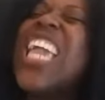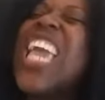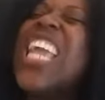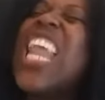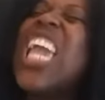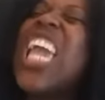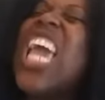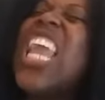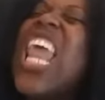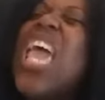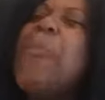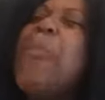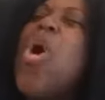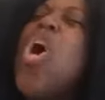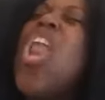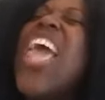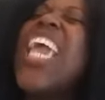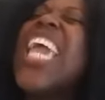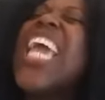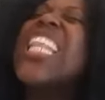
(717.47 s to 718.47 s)

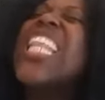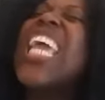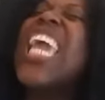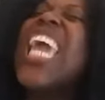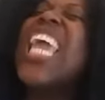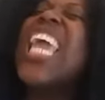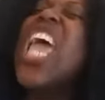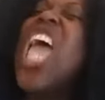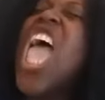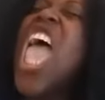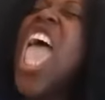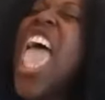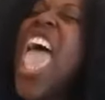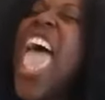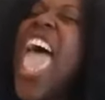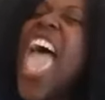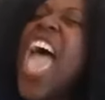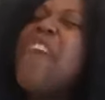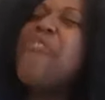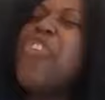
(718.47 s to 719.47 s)

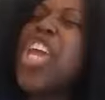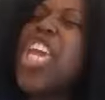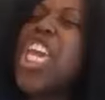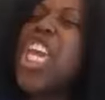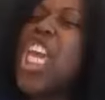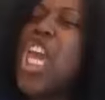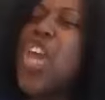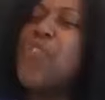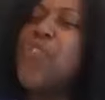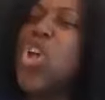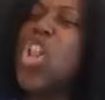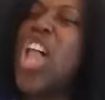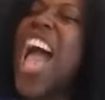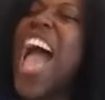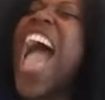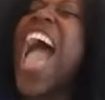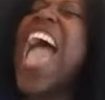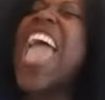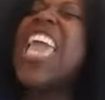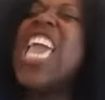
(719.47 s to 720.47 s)
Every evil
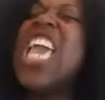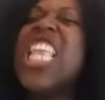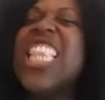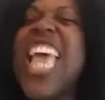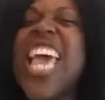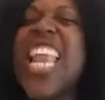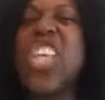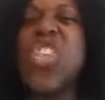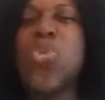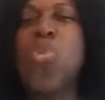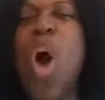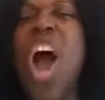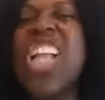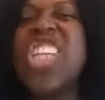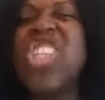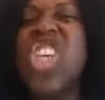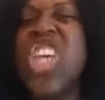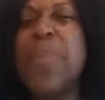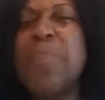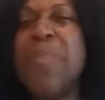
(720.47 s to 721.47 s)
eye that is
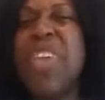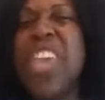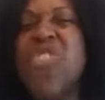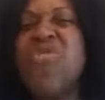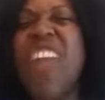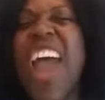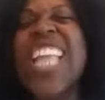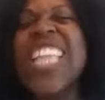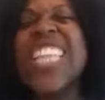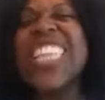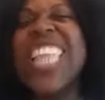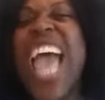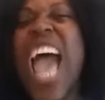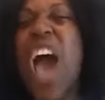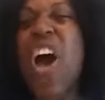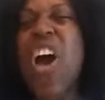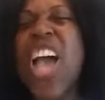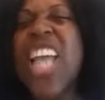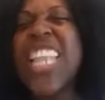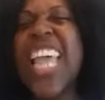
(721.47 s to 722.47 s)
watching me right
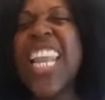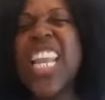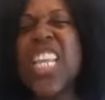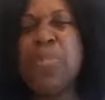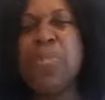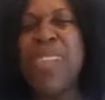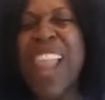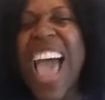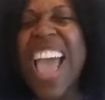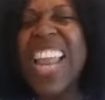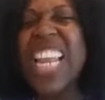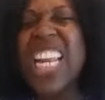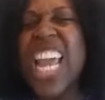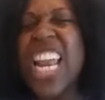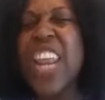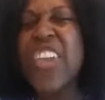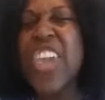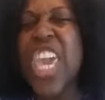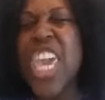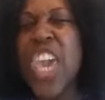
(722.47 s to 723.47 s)
now, that is planning
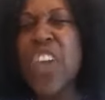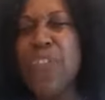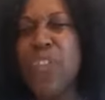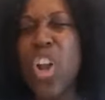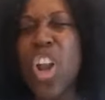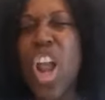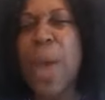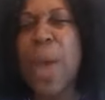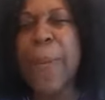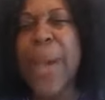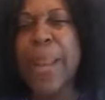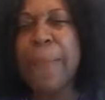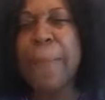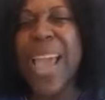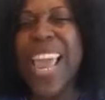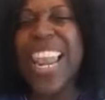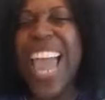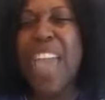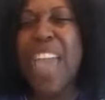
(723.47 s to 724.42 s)
any evil upon my